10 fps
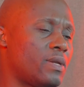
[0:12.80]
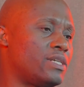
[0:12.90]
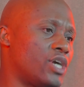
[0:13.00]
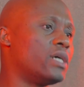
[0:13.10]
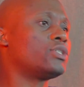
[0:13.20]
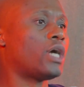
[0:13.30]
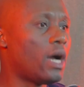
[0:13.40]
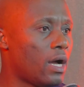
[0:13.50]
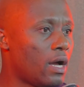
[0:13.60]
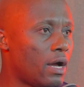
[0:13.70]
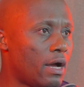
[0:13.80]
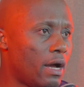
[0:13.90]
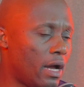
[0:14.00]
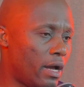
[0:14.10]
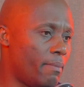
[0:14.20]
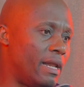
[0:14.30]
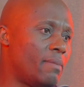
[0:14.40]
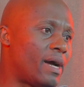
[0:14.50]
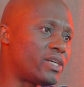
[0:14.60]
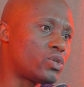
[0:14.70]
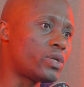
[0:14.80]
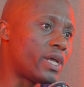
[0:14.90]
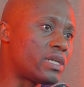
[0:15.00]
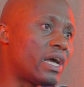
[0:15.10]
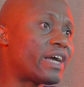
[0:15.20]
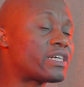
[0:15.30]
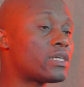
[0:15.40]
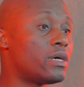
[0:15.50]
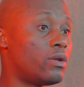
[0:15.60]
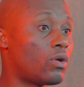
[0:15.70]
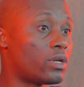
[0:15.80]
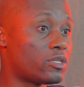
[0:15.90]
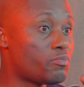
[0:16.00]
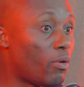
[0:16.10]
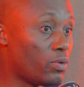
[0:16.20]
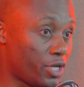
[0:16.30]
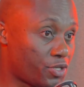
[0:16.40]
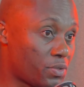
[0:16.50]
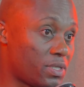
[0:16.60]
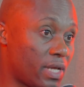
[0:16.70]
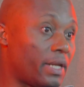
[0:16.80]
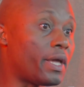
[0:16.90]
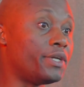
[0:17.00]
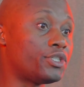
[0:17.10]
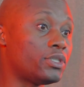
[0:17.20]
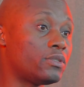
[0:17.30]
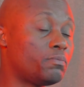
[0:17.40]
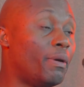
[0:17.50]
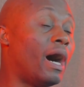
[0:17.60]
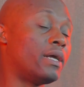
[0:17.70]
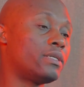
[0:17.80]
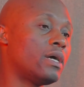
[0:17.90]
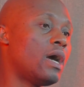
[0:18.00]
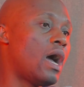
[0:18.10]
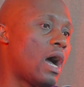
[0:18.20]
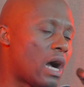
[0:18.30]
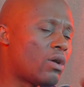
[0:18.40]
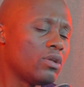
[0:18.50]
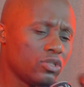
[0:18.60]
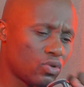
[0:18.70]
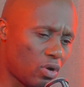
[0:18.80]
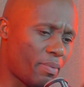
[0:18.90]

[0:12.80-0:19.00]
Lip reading: juncture, Malema has not yet responded to these allegations. But according to Rob